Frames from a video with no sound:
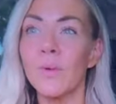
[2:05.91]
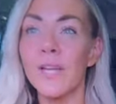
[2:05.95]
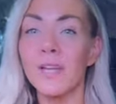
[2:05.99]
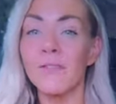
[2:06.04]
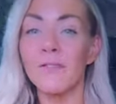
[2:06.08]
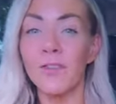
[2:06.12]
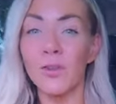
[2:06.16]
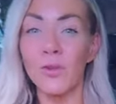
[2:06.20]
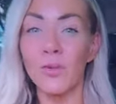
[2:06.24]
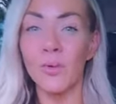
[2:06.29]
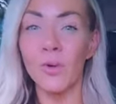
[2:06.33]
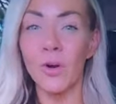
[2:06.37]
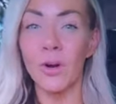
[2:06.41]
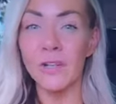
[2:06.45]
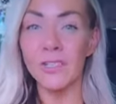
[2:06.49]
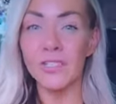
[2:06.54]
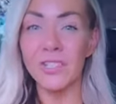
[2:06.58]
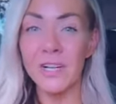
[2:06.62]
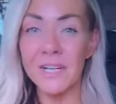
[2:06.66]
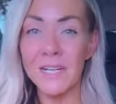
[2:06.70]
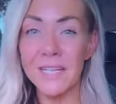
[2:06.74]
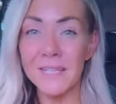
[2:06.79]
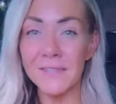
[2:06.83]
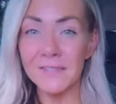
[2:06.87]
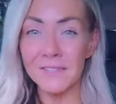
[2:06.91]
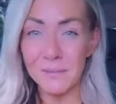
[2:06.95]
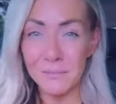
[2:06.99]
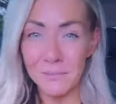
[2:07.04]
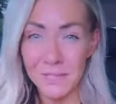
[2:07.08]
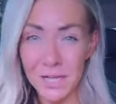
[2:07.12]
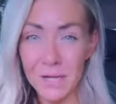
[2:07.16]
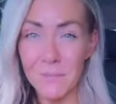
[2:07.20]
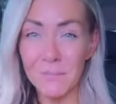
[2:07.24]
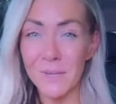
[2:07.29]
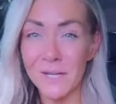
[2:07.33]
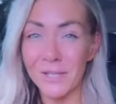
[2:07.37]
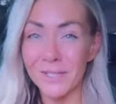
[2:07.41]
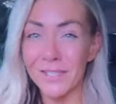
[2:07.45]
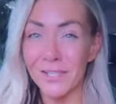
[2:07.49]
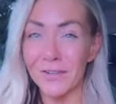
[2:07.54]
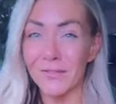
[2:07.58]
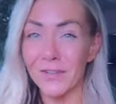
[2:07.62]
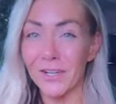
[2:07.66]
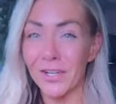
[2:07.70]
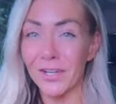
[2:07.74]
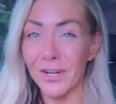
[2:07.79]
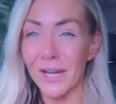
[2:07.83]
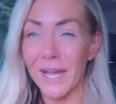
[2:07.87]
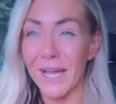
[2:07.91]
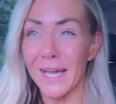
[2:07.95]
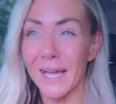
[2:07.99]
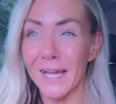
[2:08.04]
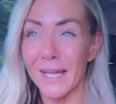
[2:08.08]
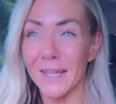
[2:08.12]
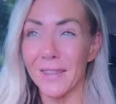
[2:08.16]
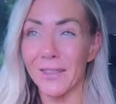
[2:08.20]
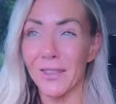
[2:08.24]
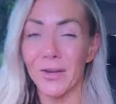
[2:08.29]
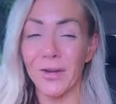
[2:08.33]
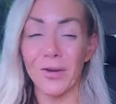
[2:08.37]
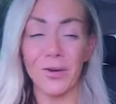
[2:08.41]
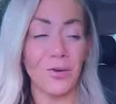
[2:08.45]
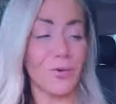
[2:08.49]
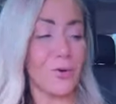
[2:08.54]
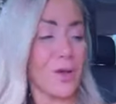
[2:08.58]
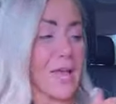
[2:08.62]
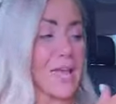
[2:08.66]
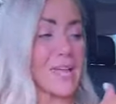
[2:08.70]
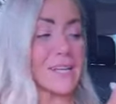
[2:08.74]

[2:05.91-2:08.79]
if you are trying to lift some dumbbells over your head though,